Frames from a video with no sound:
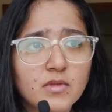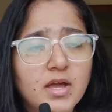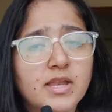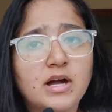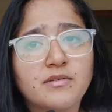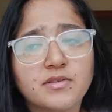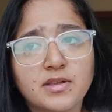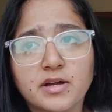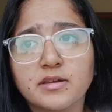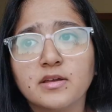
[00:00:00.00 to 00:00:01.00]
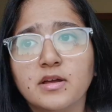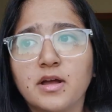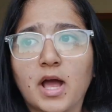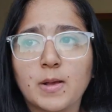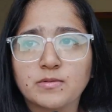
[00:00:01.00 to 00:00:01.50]
And after that,
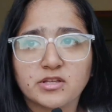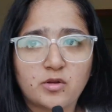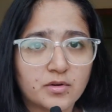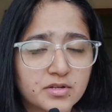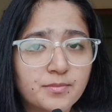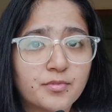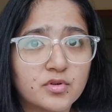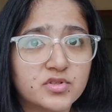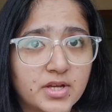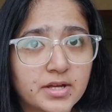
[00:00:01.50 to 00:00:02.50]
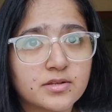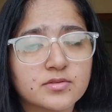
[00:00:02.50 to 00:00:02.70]
I was allotted a project.